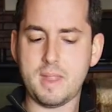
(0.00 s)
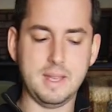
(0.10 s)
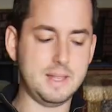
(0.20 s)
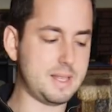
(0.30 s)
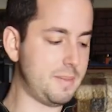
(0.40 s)

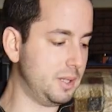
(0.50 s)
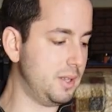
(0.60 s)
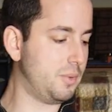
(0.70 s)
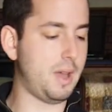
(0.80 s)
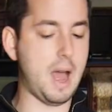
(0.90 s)
is, I
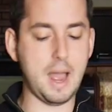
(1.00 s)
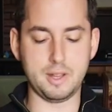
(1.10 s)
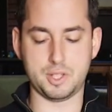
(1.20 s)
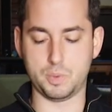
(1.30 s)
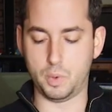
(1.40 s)
believe, one of the
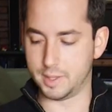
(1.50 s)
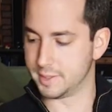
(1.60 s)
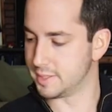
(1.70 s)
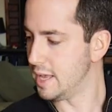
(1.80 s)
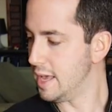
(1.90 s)
Igus
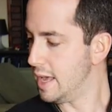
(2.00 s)
ones.